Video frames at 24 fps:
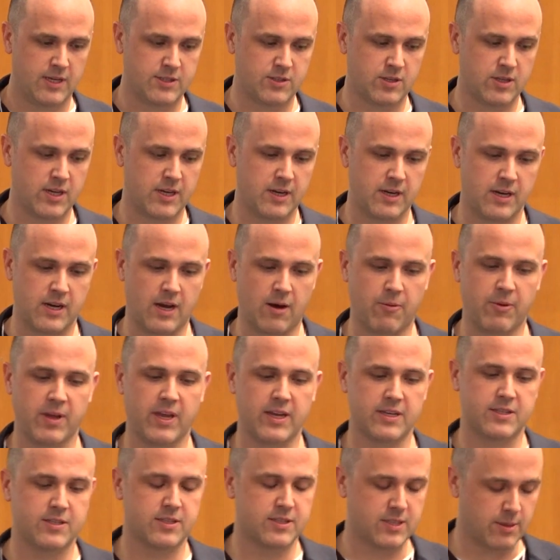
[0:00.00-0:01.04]
so then now we
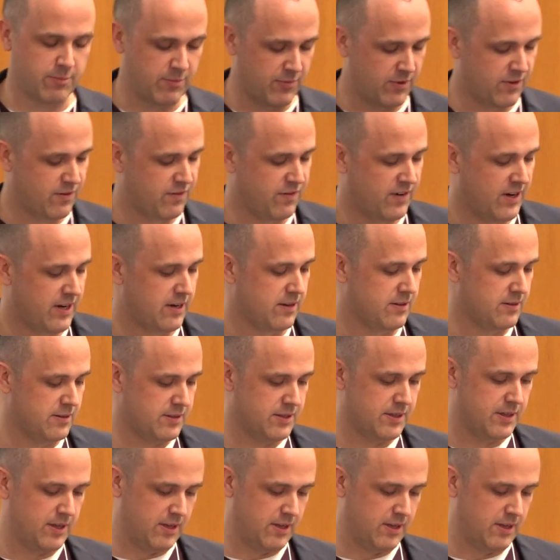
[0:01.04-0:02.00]
get to some of the final